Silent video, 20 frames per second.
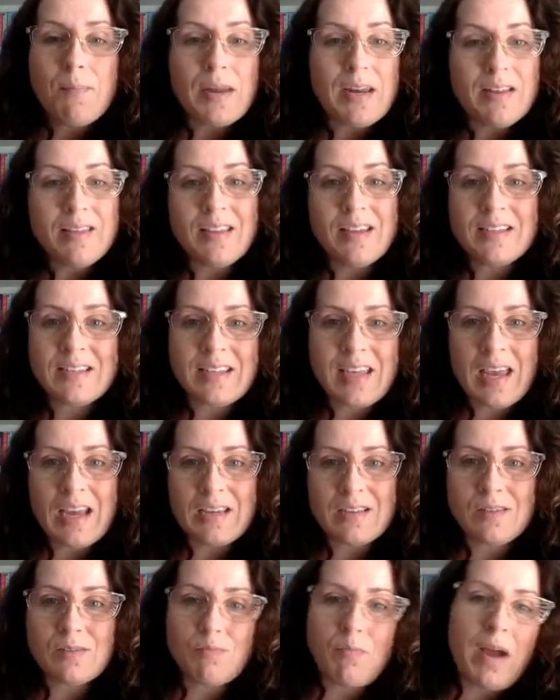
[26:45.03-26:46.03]
But in this
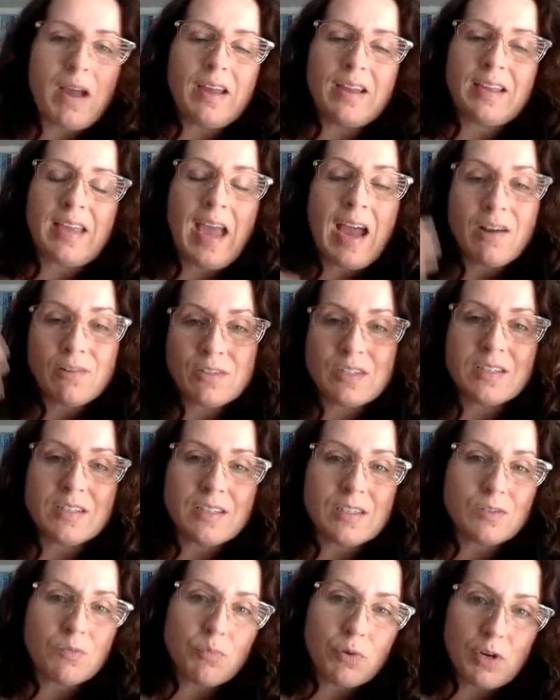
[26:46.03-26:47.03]
case, my countess
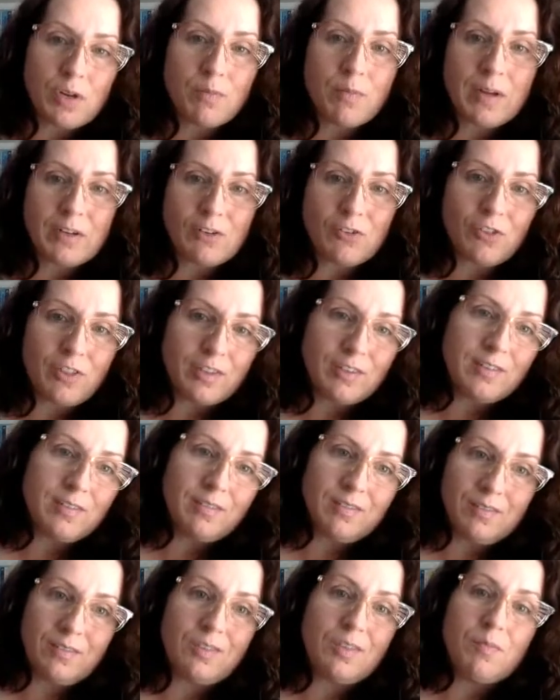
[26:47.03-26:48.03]
is pretty much
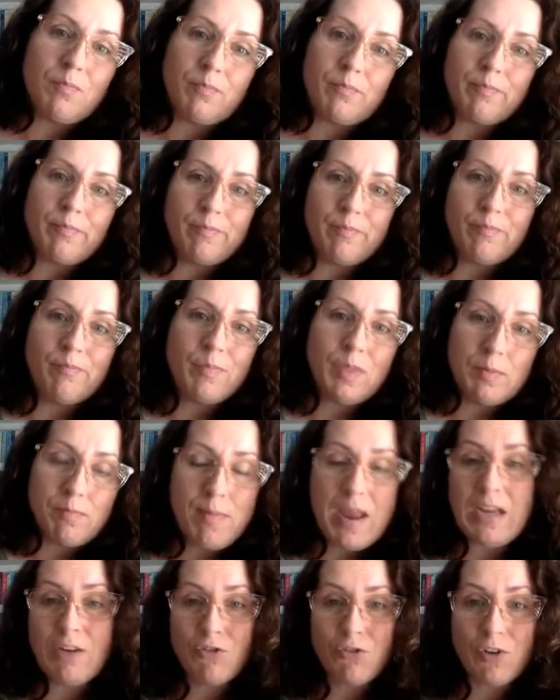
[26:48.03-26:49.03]
the the
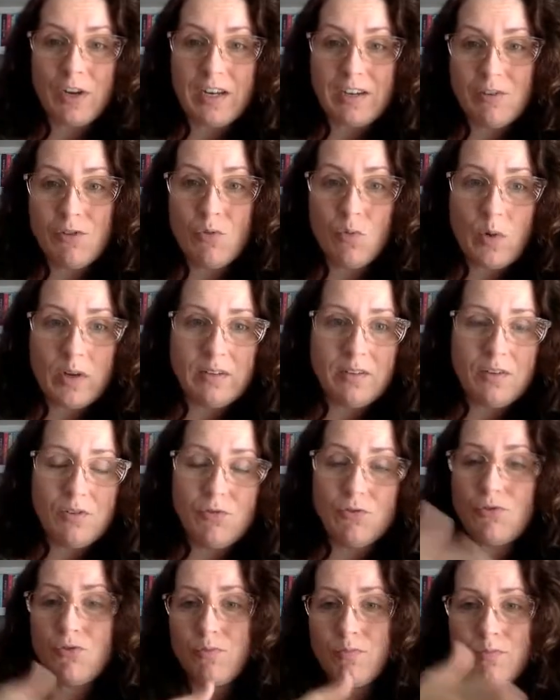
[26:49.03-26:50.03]
matron
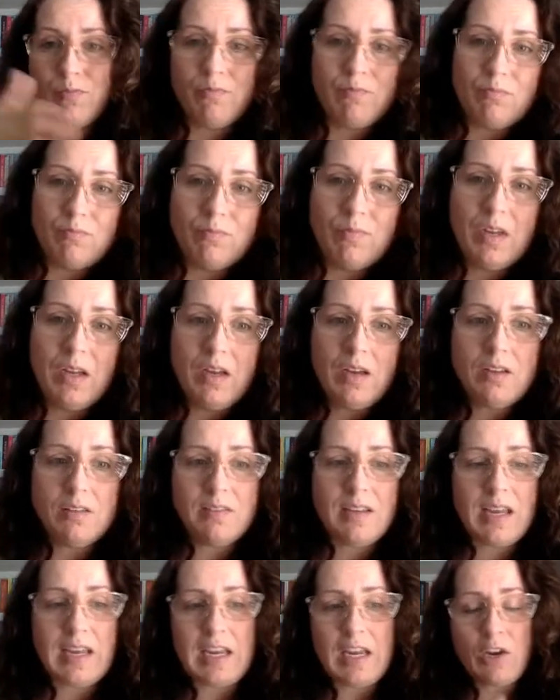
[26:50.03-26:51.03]
who's
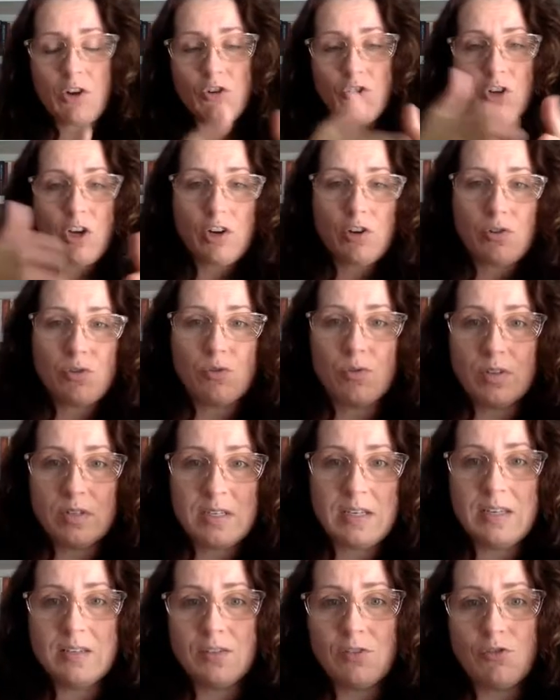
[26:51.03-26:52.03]
taking her daughter through the
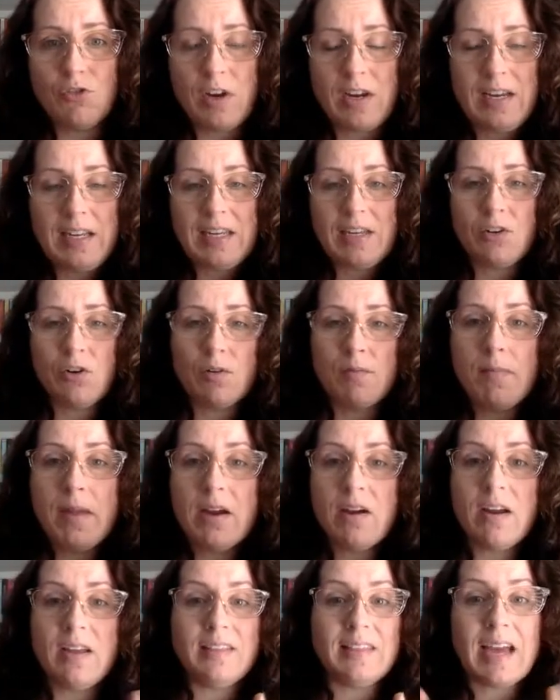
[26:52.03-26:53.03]
season trying to get her
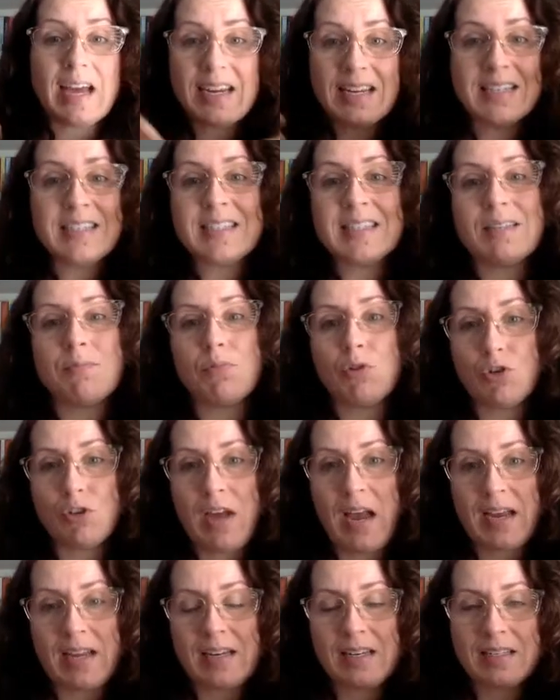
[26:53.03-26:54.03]
married. That is the
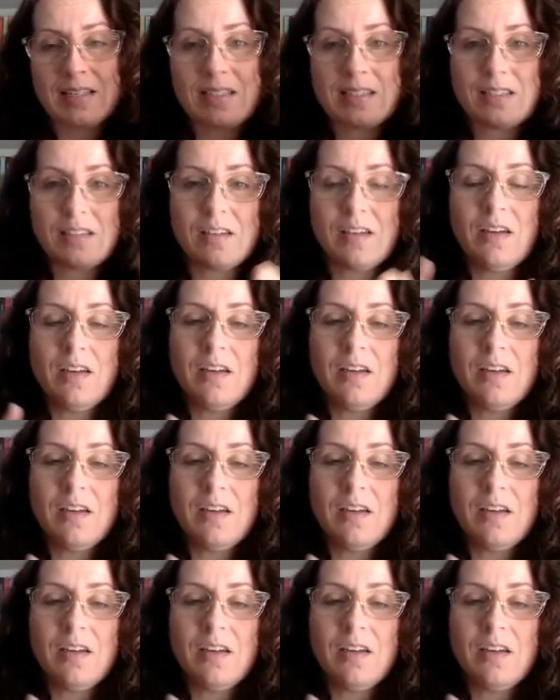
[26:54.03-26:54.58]
protagonist.